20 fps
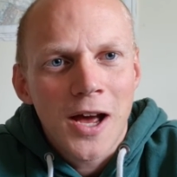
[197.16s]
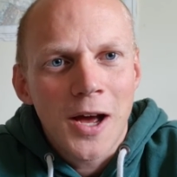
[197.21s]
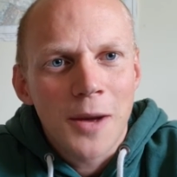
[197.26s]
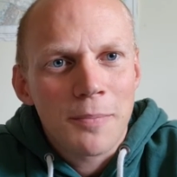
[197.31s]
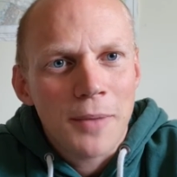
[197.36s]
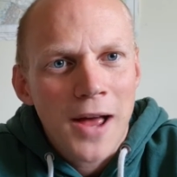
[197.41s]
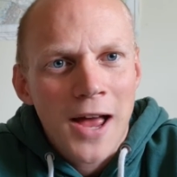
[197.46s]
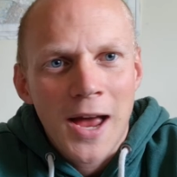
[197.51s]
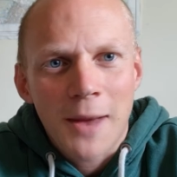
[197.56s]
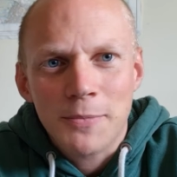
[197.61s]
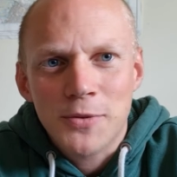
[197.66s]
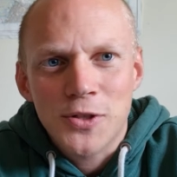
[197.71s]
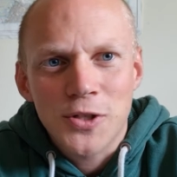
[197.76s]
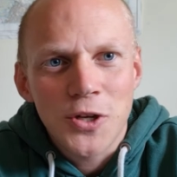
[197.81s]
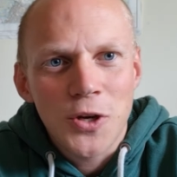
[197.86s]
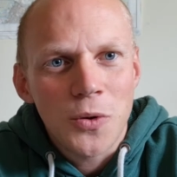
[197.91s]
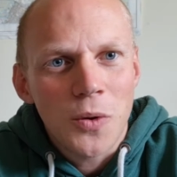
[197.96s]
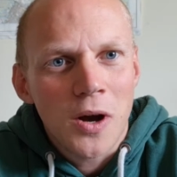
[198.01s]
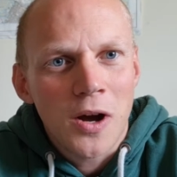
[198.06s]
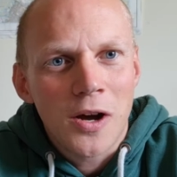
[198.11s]
perhaps
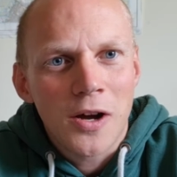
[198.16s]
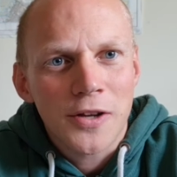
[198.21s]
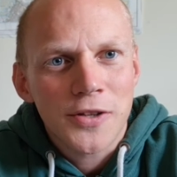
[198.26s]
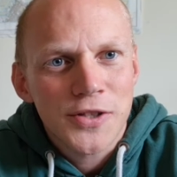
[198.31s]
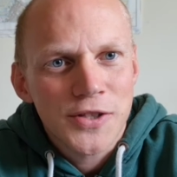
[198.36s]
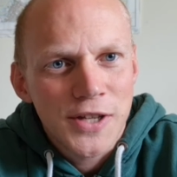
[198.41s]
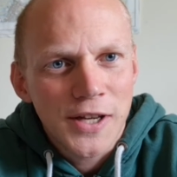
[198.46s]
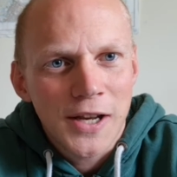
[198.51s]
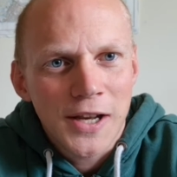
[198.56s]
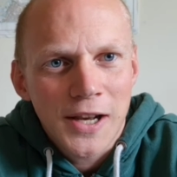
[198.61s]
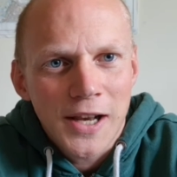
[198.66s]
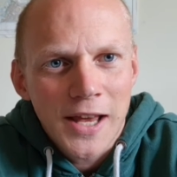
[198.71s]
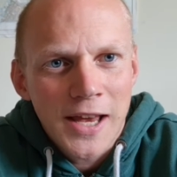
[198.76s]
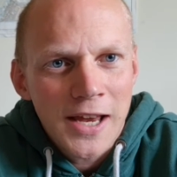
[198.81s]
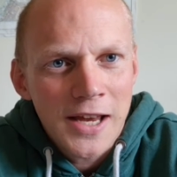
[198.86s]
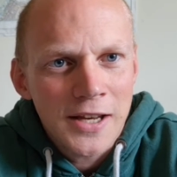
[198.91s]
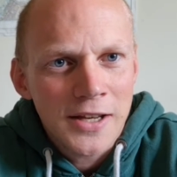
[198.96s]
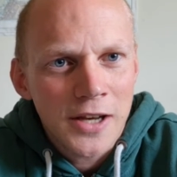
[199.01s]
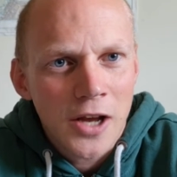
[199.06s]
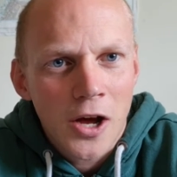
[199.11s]
you are still
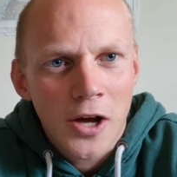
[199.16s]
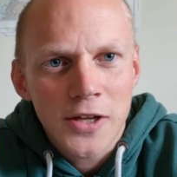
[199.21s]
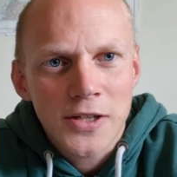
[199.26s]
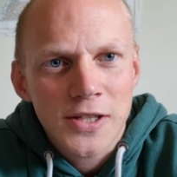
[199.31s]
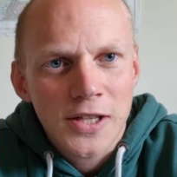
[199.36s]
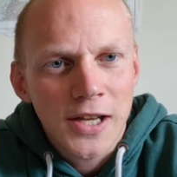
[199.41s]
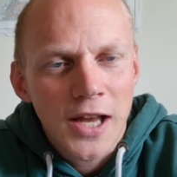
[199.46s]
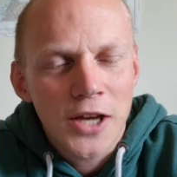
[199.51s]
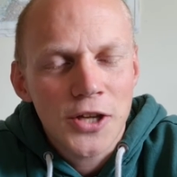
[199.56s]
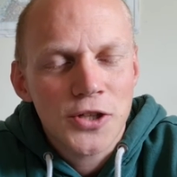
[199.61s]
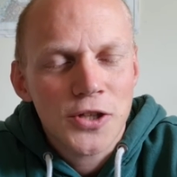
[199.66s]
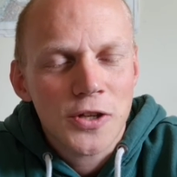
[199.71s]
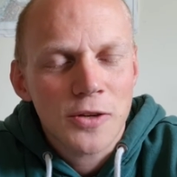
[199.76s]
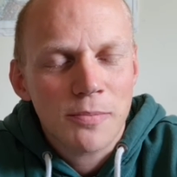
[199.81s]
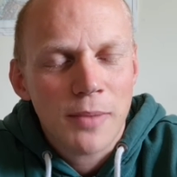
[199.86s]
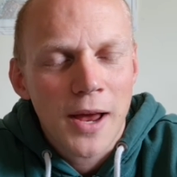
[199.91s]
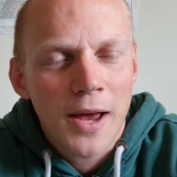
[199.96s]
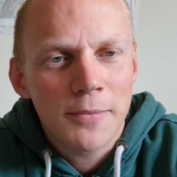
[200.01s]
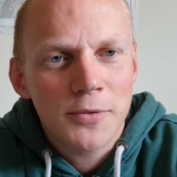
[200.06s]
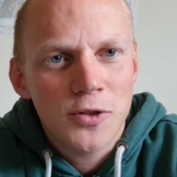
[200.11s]
in isolation,
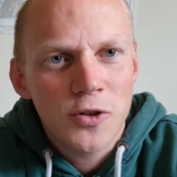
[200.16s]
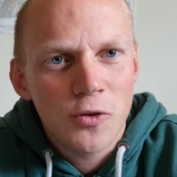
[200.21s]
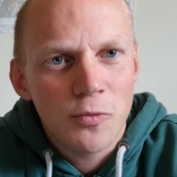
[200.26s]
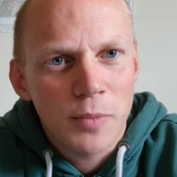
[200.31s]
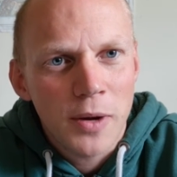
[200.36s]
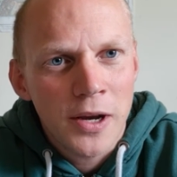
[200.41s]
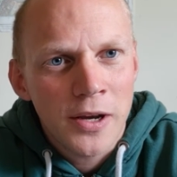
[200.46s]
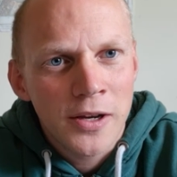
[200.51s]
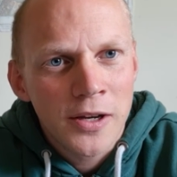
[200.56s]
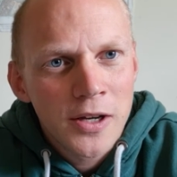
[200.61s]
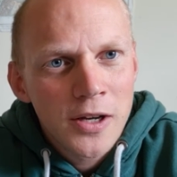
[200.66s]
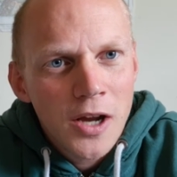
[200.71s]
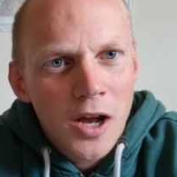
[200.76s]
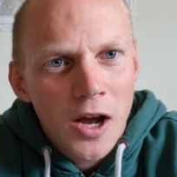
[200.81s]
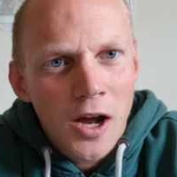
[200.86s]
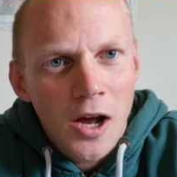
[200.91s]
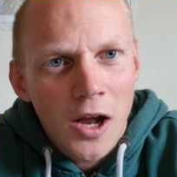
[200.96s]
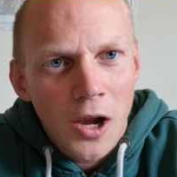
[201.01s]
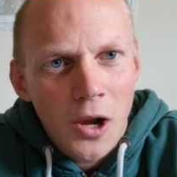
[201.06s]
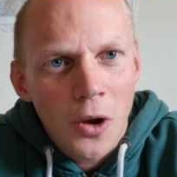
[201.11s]
perhaps you've been
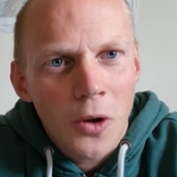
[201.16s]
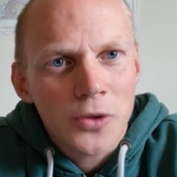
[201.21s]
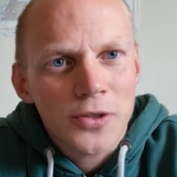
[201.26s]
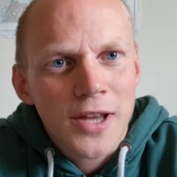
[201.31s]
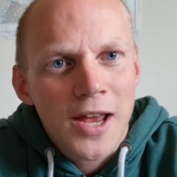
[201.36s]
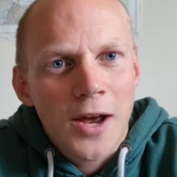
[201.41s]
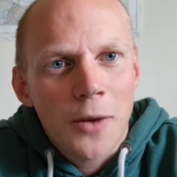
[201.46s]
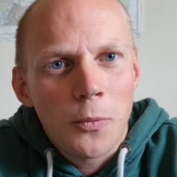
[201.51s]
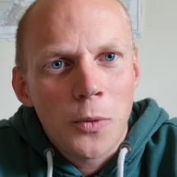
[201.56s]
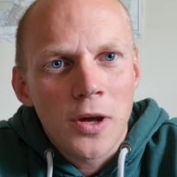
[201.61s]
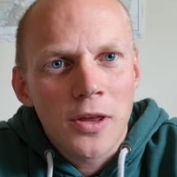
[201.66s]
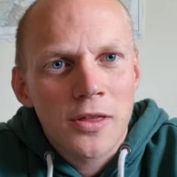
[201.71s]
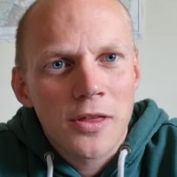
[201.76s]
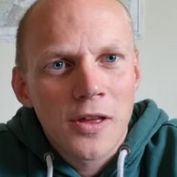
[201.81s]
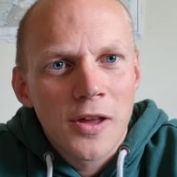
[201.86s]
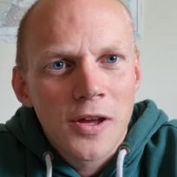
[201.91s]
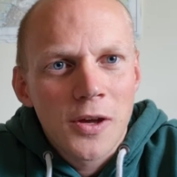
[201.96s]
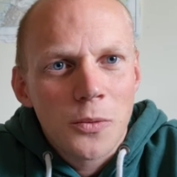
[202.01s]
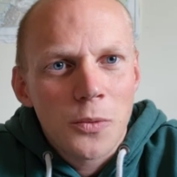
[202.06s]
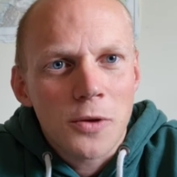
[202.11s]
locked down with
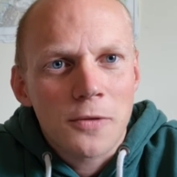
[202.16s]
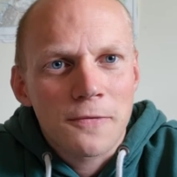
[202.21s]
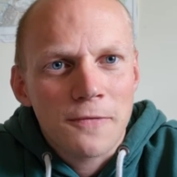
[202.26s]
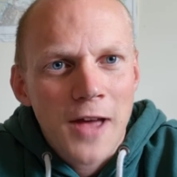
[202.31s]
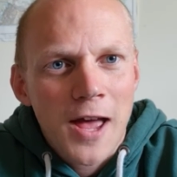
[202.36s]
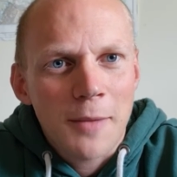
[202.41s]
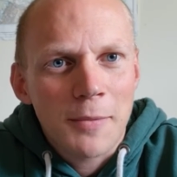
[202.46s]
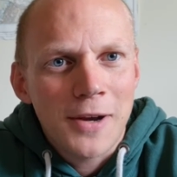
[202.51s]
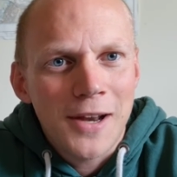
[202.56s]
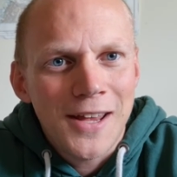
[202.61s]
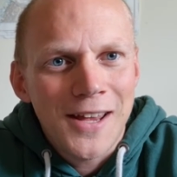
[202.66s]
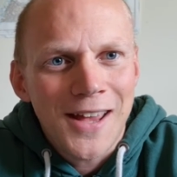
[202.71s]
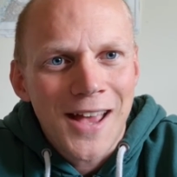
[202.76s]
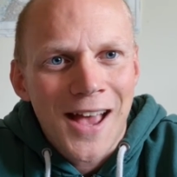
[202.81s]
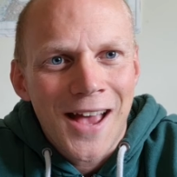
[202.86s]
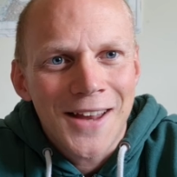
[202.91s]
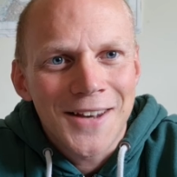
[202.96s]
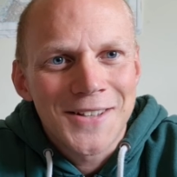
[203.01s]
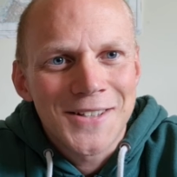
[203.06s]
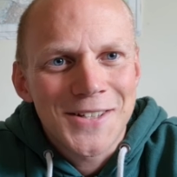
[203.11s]
family,
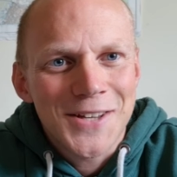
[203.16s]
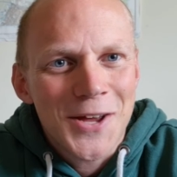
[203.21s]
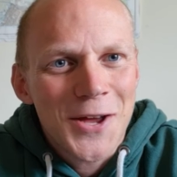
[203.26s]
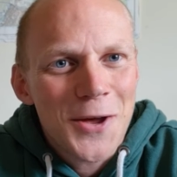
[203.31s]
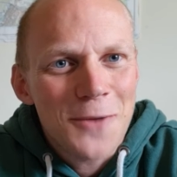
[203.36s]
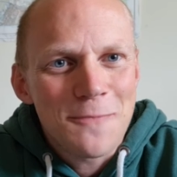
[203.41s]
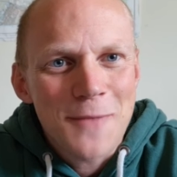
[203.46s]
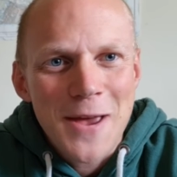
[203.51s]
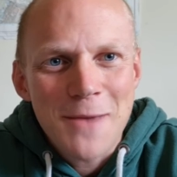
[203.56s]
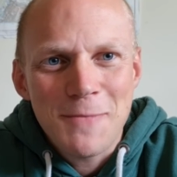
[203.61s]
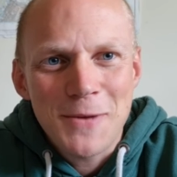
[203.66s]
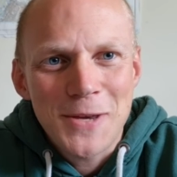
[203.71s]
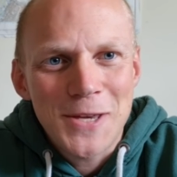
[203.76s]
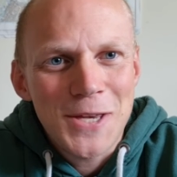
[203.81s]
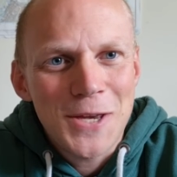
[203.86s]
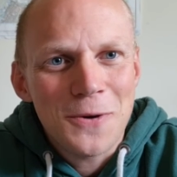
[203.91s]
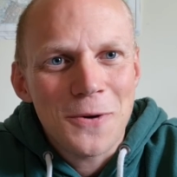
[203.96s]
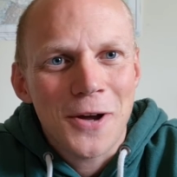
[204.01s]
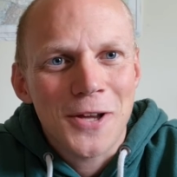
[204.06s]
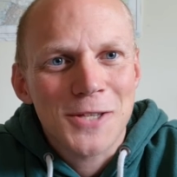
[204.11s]
and maybe
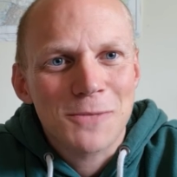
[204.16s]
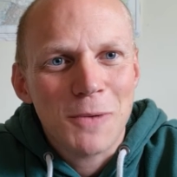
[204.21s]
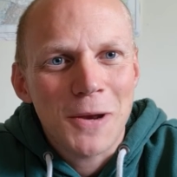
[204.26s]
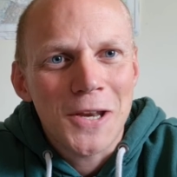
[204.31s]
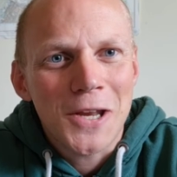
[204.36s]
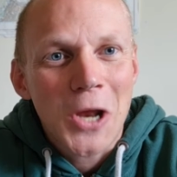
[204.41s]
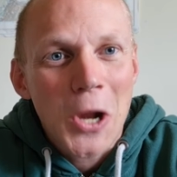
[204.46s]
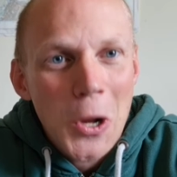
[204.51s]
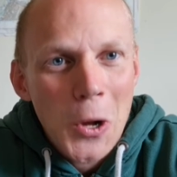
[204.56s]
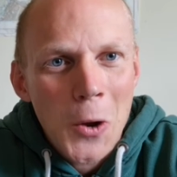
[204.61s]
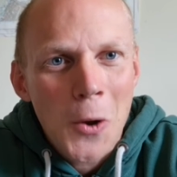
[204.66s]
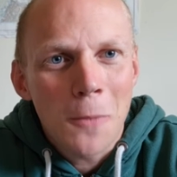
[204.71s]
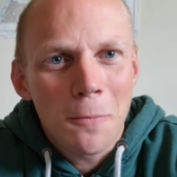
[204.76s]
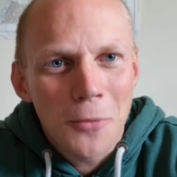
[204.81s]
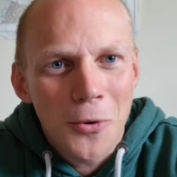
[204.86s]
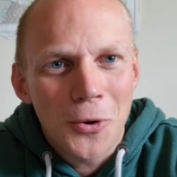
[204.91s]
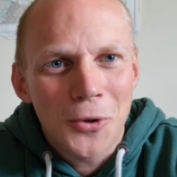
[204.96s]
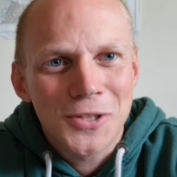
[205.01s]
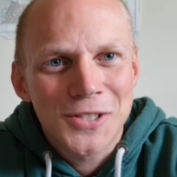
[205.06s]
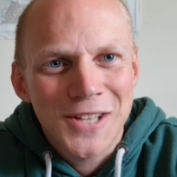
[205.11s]
you are spending a lot
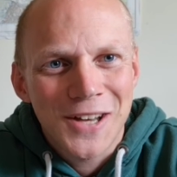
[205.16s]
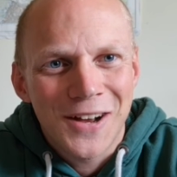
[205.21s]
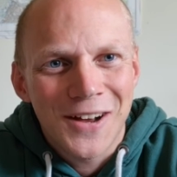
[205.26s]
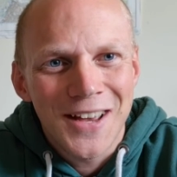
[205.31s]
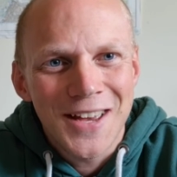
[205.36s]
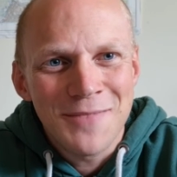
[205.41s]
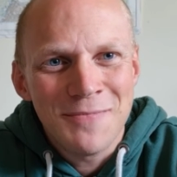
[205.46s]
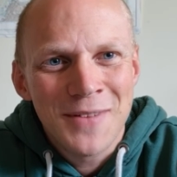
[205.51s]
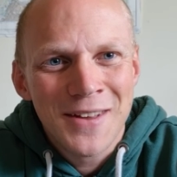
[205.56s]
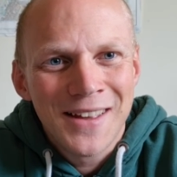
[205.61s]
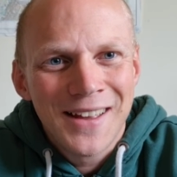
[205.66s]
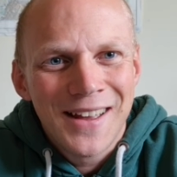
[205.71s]
more time